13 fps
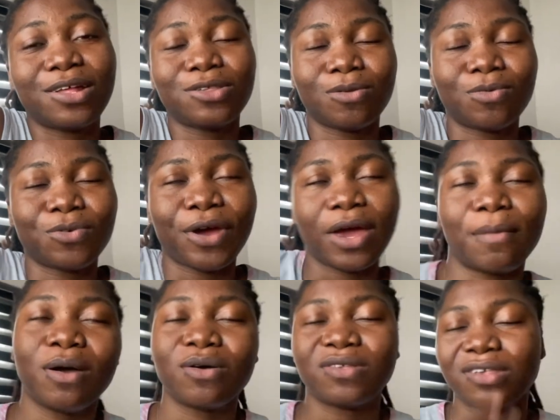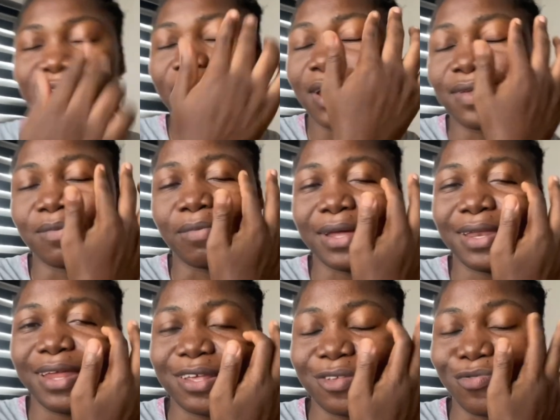and subscribe i'll see you guys in my
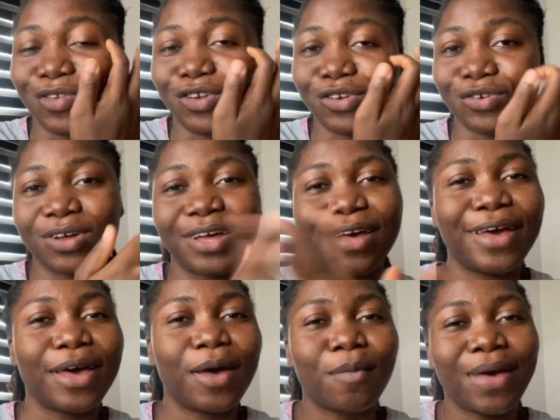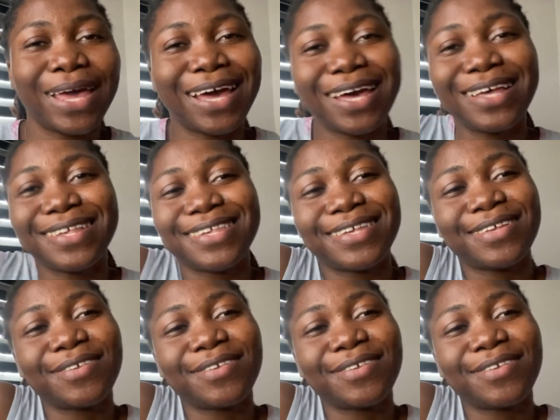next video bye guys